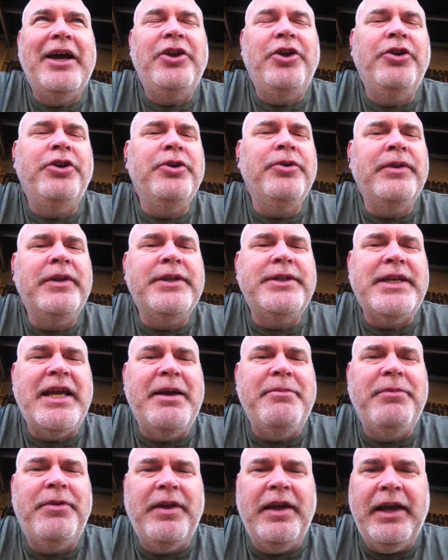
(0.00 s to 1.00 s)
You're doing the
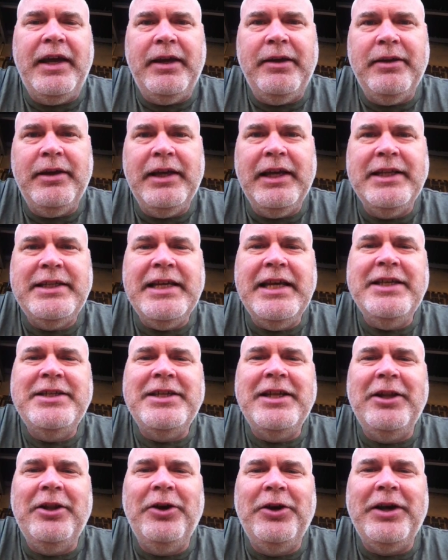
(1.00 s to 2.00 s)
same thing. It's
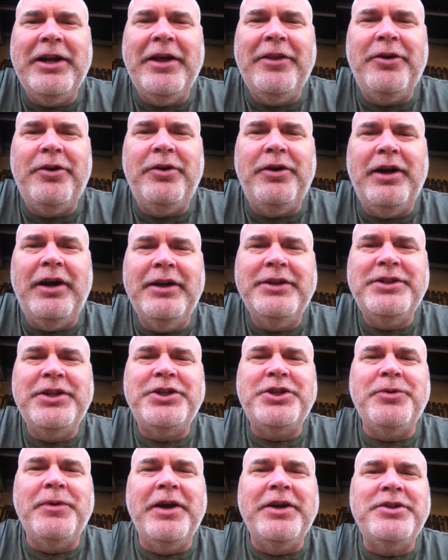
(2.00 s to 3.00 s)
easy to look at other
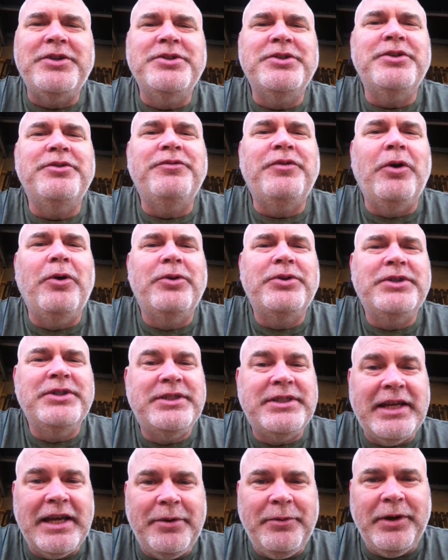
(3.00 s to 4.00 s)
situations and folks
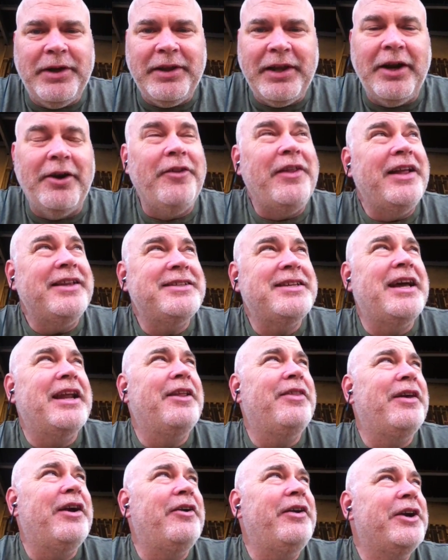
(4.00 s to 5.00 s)
and say, well, you know, that's
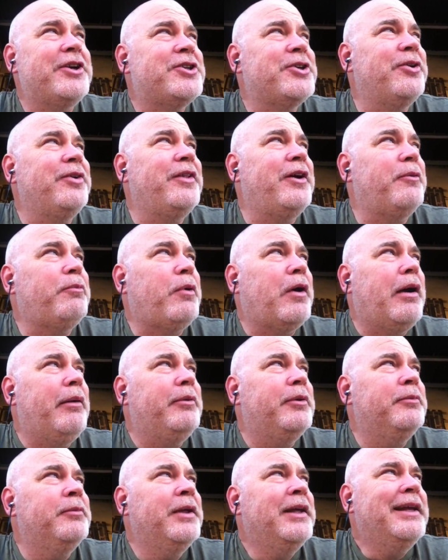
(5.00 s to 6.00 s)
kind of their issue and their
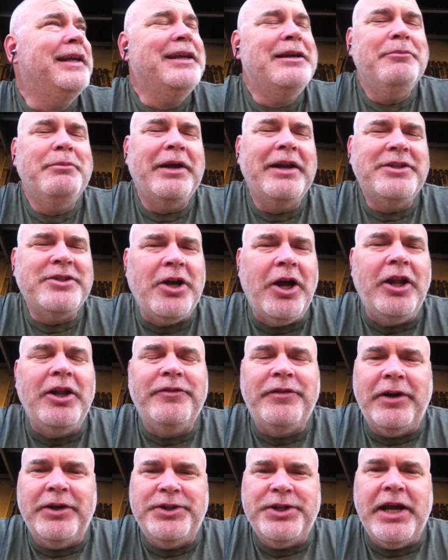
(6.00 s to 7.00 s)
problem. But it's
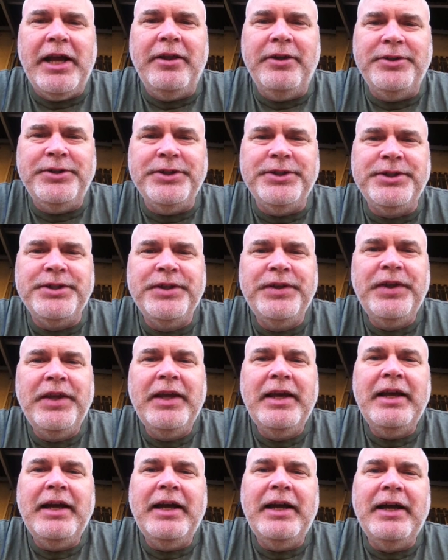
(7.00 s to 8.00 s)
all of our challenges.
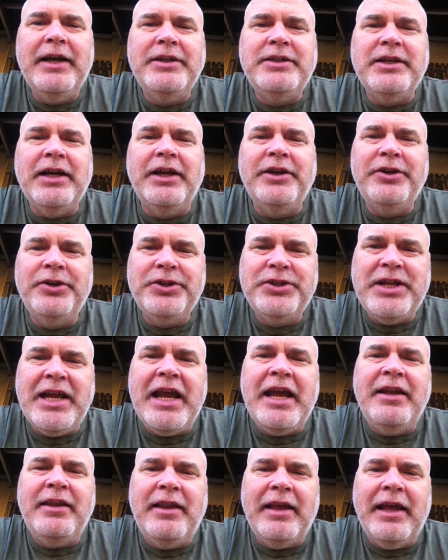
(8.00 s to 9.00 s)
To
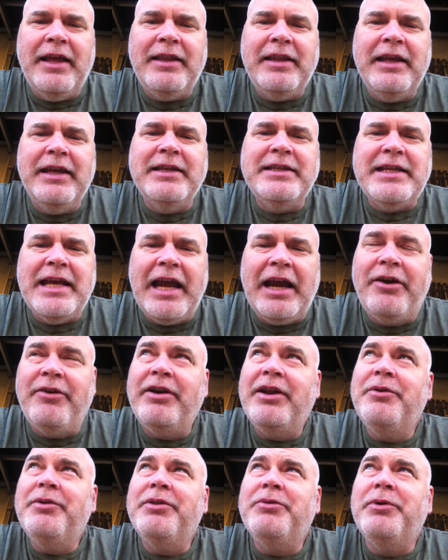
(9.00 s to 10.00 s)
understand that the
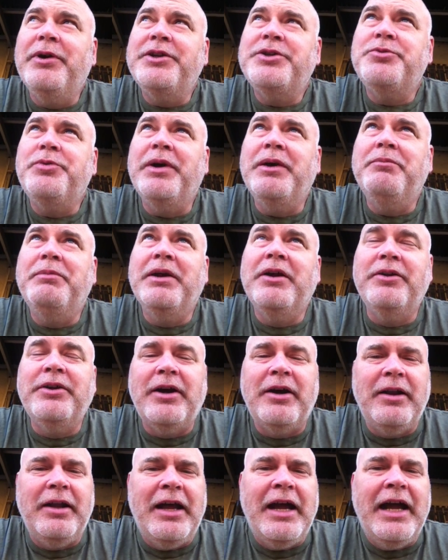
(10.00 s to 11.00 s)
integrity with which we
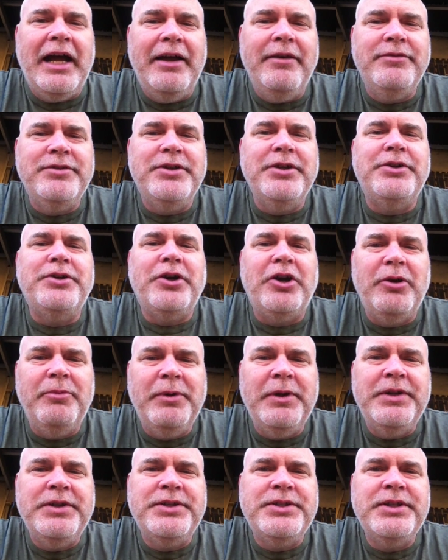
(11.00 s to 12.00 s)
build our lives
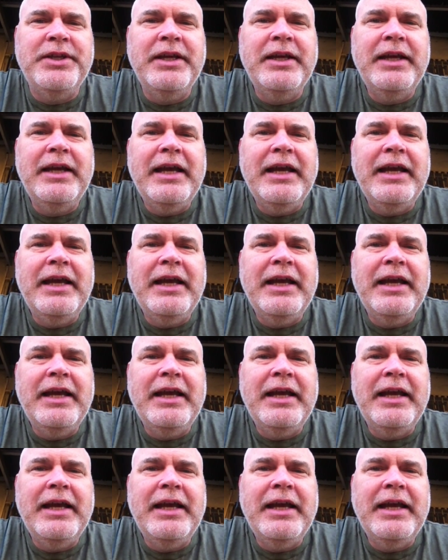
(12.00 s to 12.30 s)
determines